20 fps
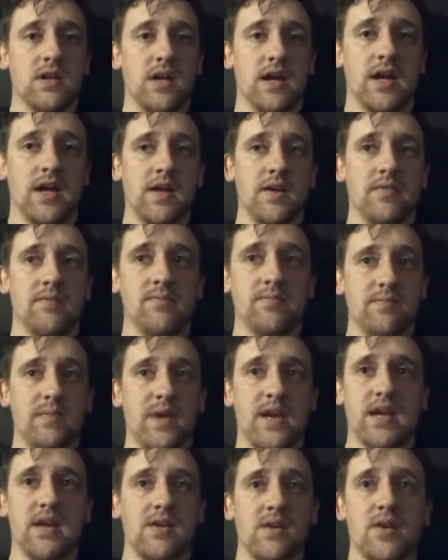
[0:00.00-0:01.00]
and
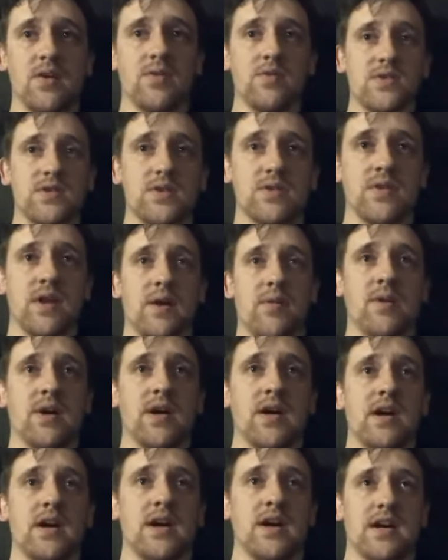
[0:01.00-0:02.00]
make it known. So that
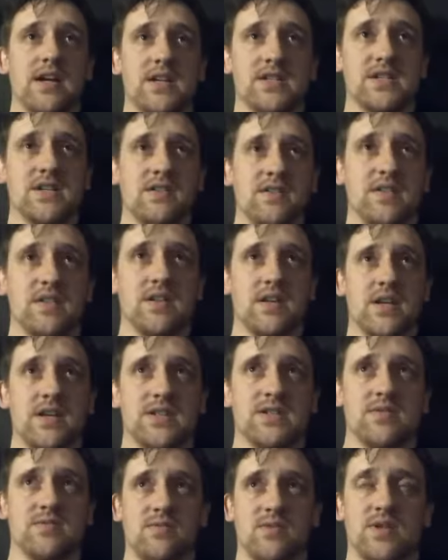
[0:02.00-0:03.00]
way, because it
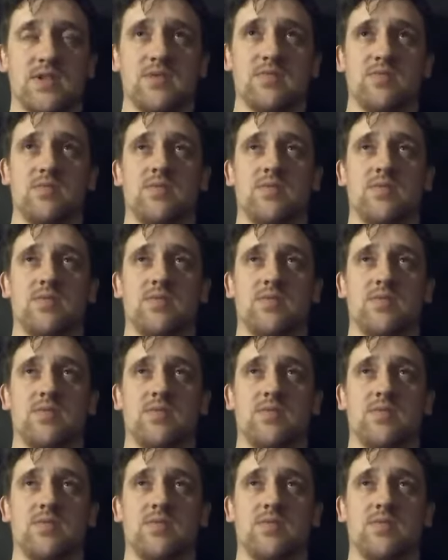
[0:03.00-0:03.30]
because what's